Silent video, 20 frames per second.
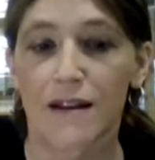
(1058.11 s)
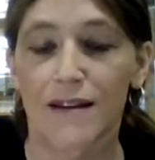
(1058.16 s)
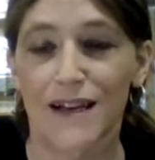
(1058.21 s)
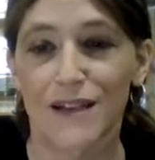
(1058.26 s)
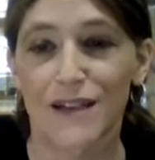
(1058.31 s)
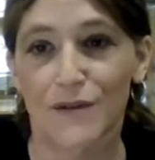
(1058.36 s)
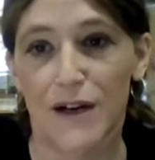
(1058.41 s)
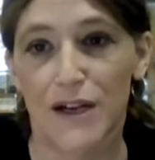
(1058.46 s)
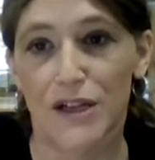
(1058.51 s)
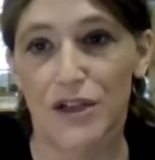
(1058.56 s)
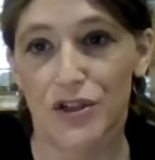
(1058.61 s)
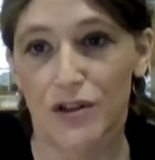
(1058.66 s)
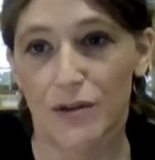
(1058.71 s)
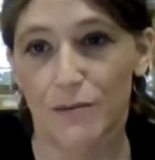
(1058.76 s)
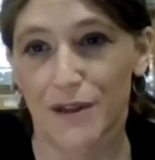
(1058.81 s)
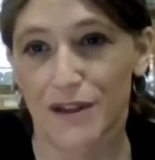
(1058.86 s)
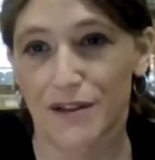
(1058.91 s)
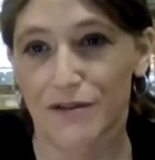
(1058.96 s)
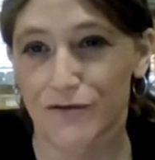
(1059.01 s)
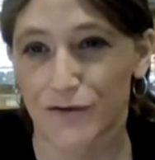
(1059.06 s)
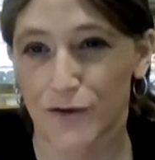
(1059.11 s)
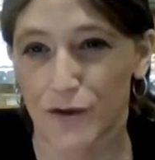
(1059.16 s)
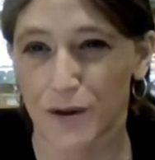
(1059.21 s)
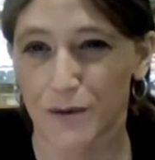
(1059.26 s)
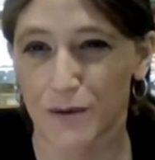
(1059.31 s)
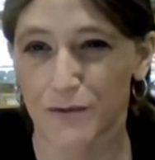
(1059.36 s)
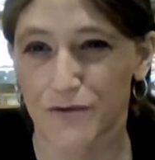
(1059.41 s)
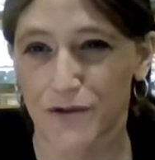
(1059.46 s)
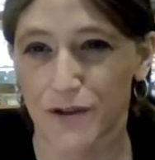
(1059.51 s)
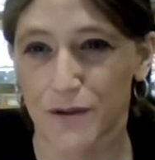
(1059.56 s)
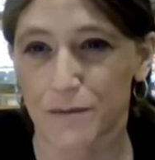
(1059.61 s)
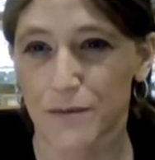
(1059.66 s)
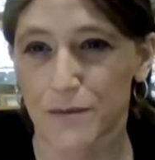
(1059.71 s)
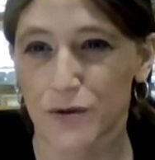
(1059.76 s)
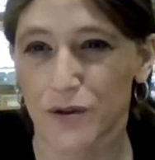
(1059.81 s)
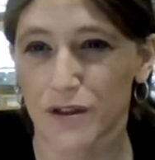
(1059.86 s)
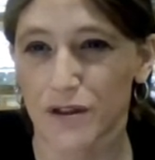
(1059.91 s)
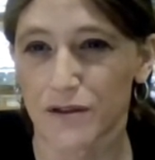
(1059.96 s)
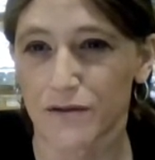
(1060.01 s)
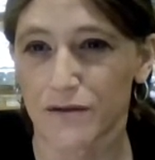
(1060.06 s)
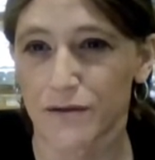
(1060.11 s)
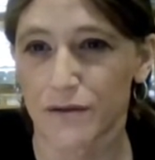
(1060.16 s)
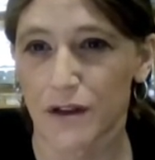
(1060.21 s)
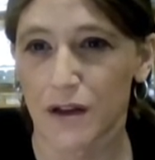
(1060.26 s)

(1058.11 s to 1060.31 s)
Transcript: That's why it should be informed from sort of